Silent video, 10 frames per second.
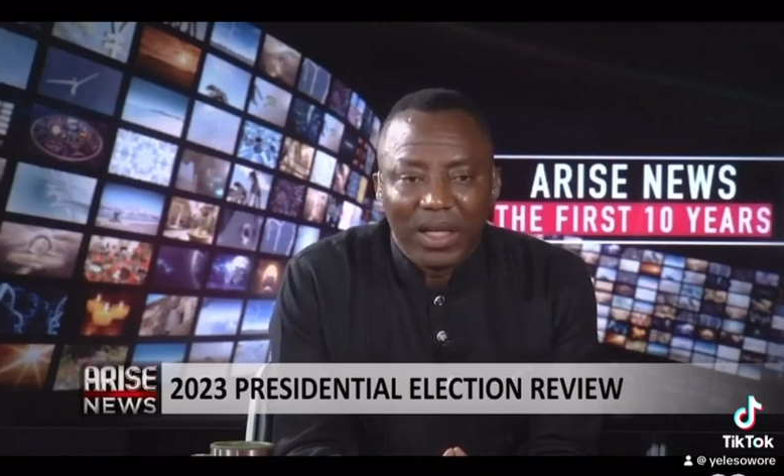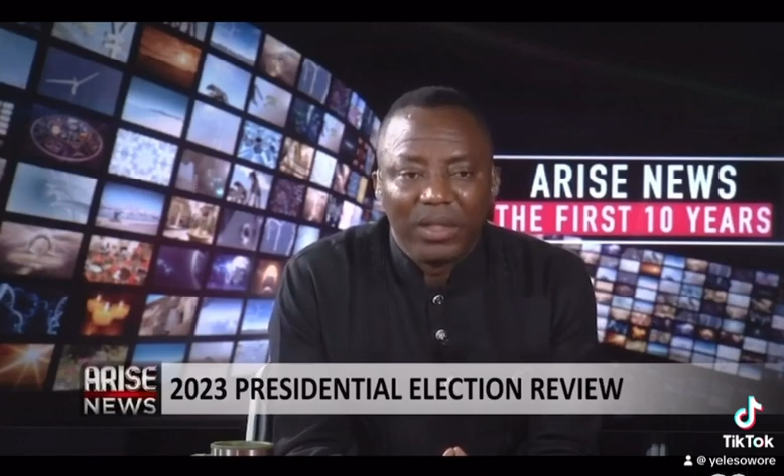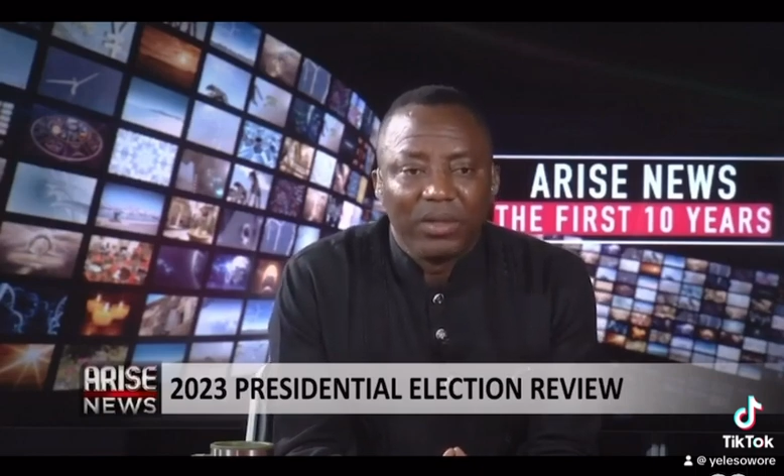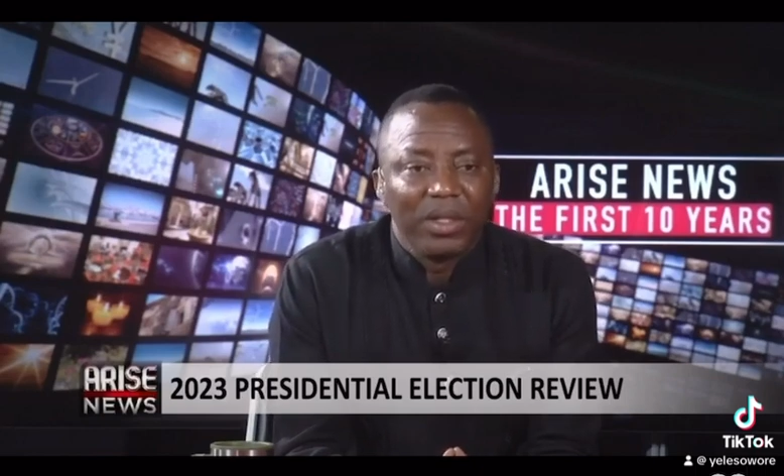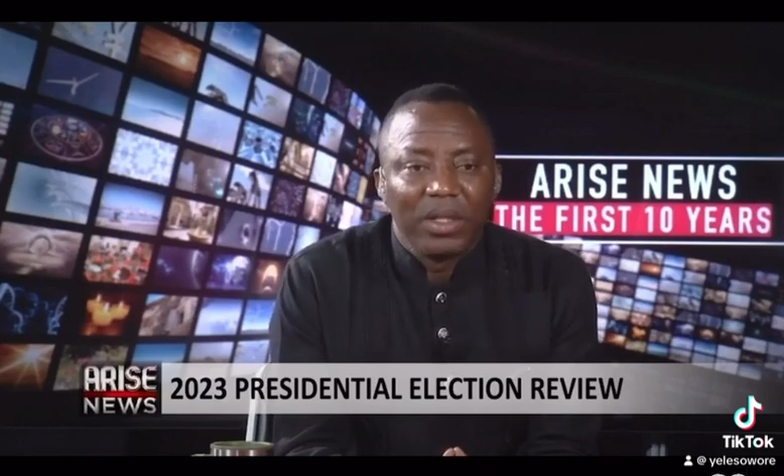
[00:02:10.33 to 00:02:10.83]

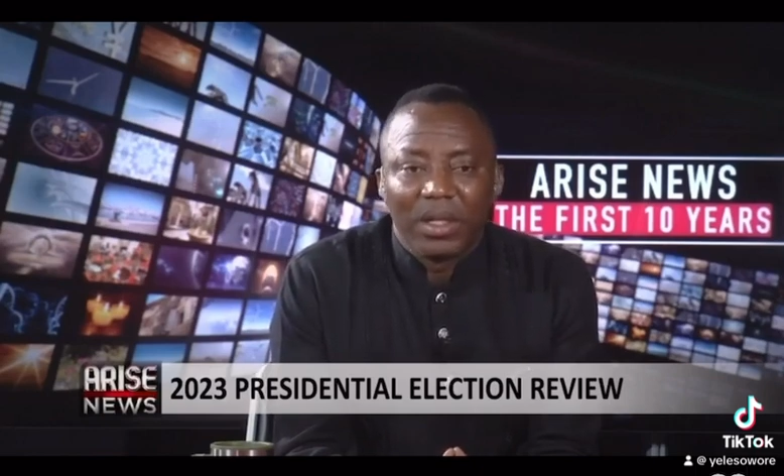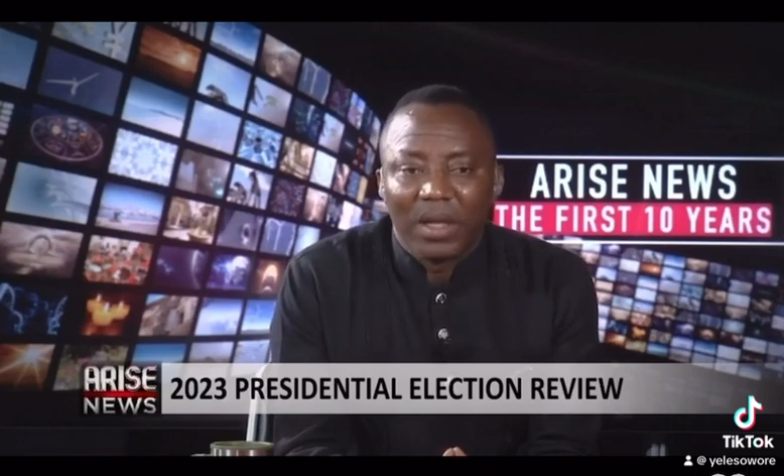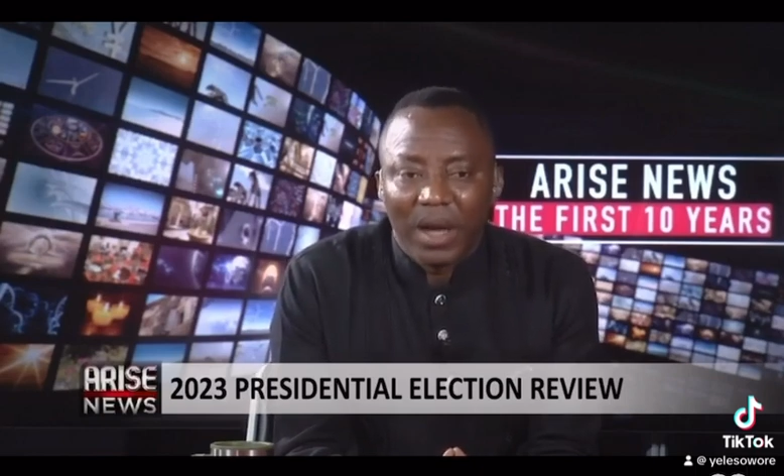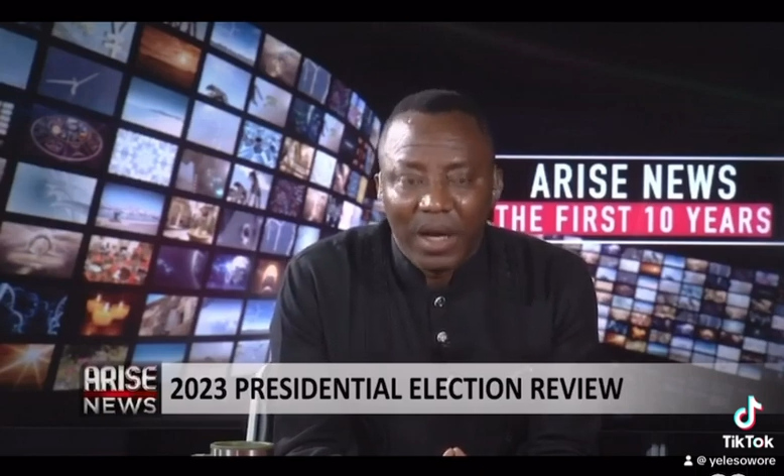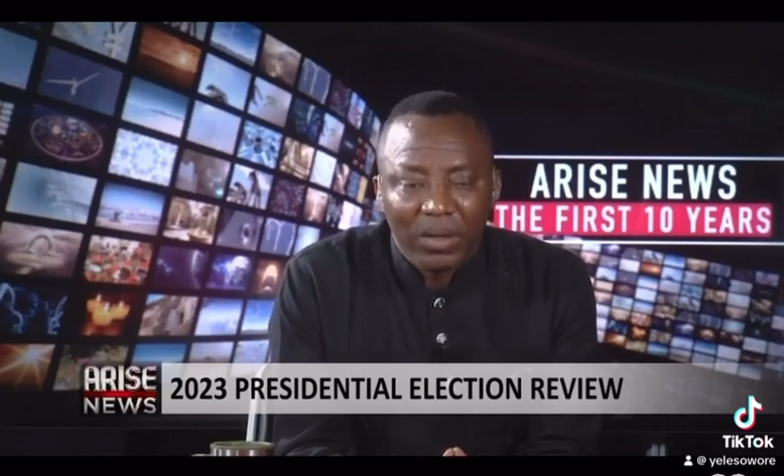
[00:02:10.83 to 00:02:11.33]
That's the reason they
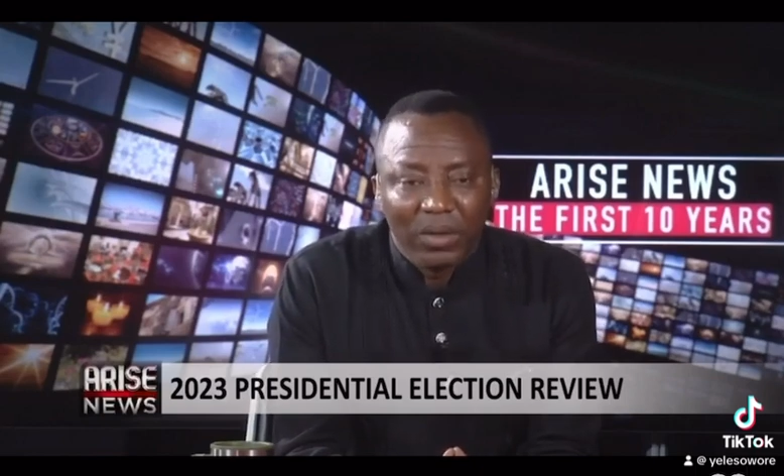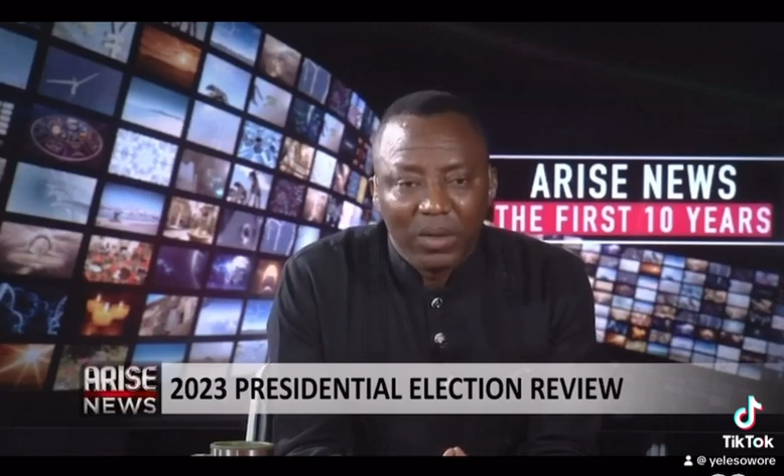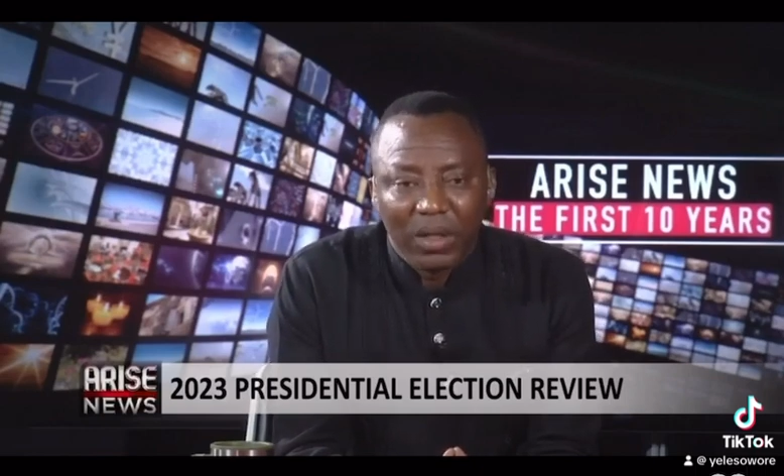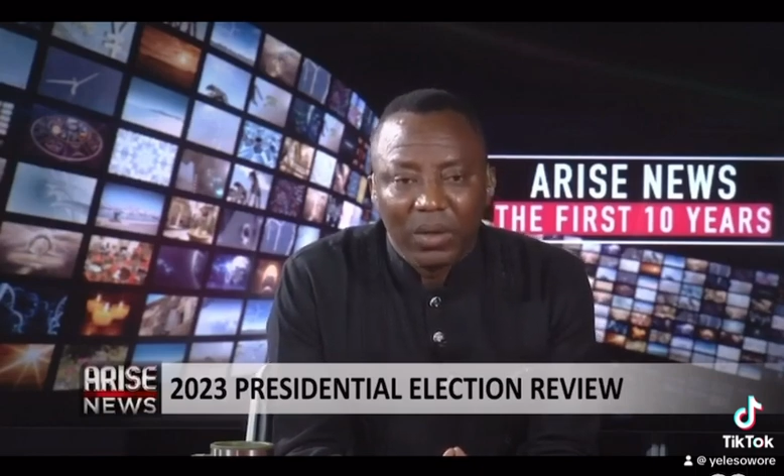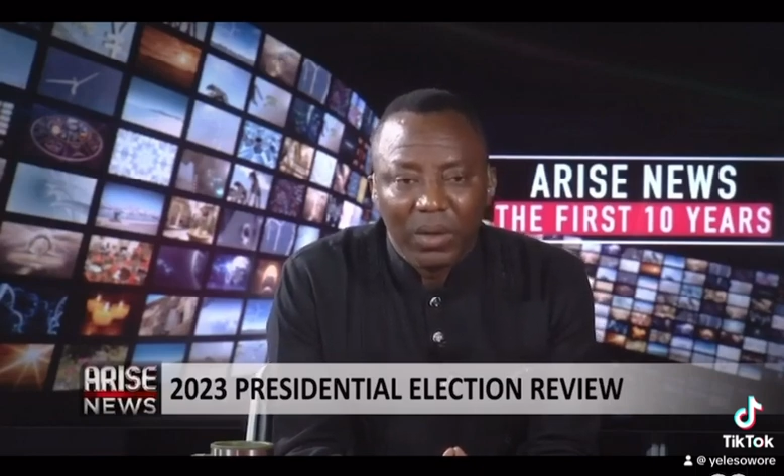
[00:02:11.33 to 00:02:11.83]
direct you
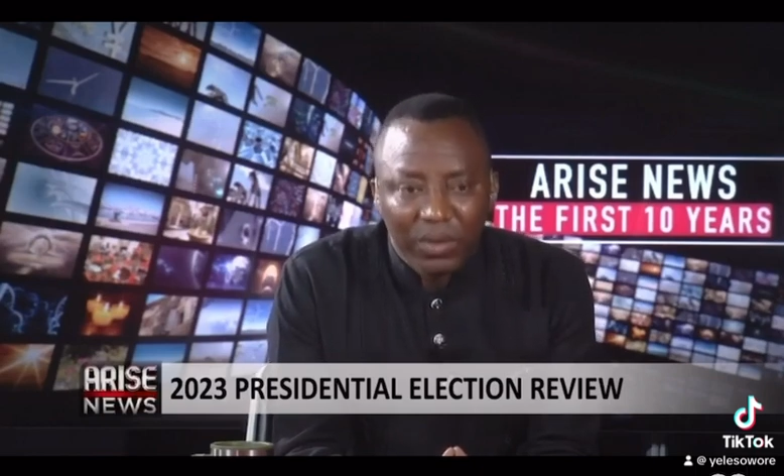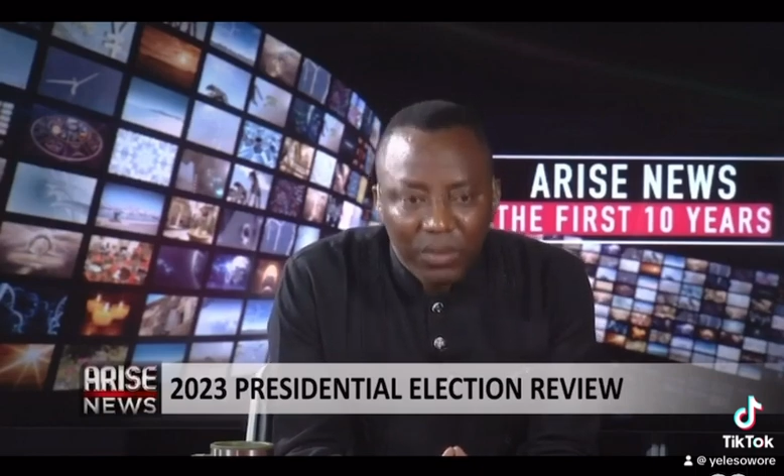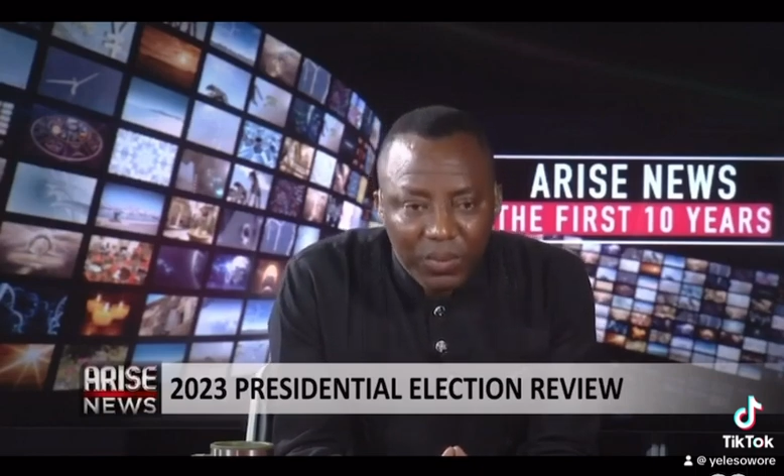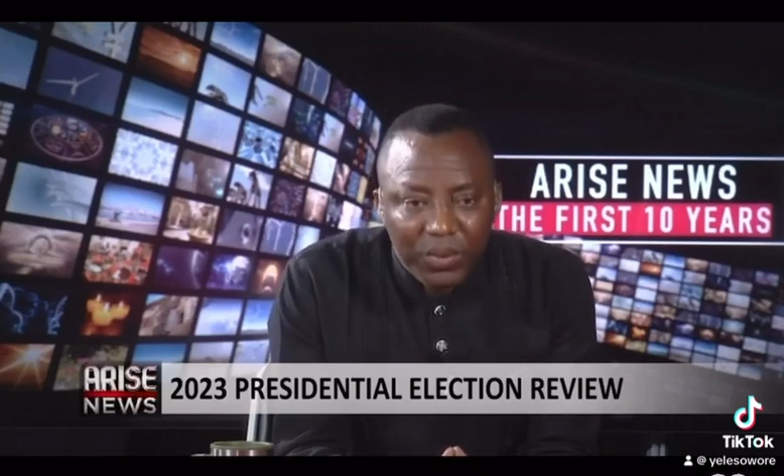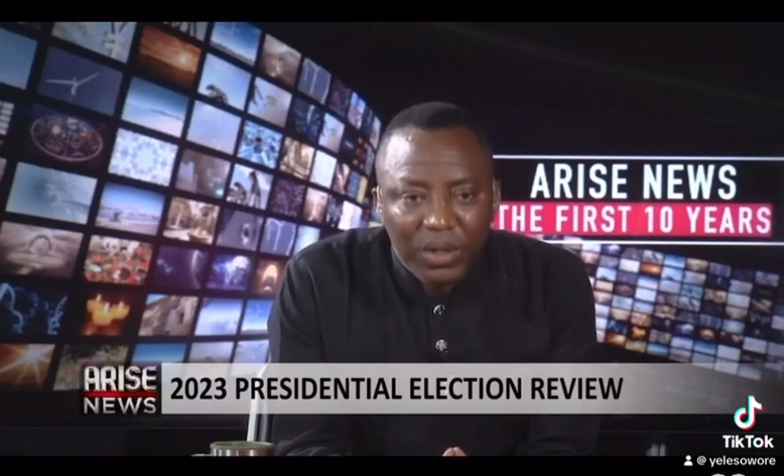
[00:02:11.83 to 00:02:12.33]
to the
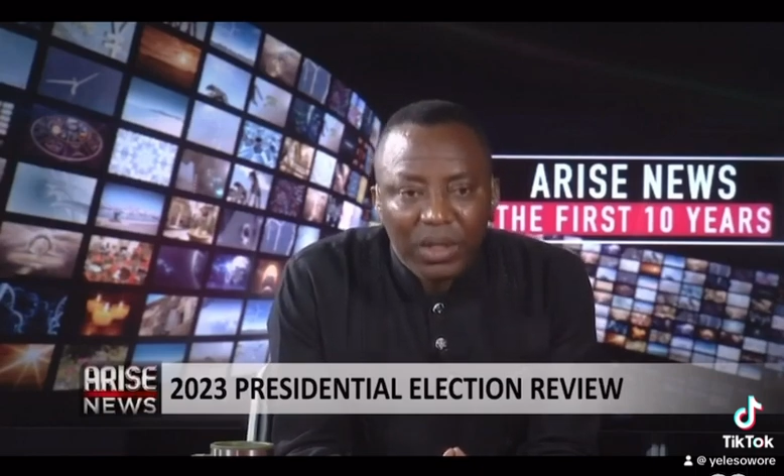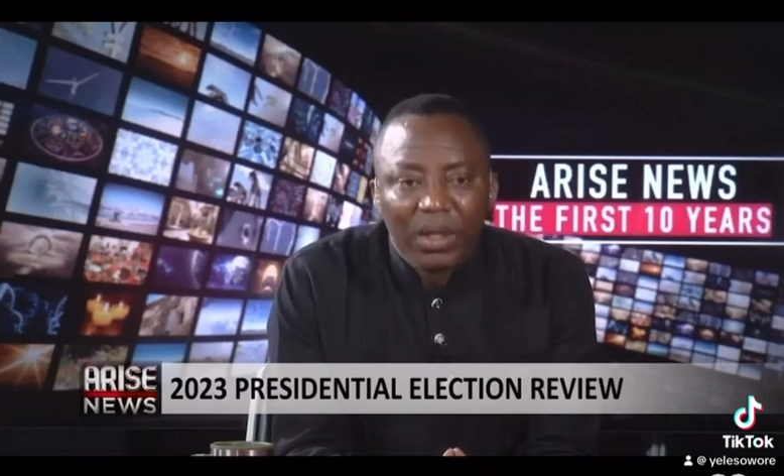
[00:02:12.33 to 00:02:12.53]
courtrooms,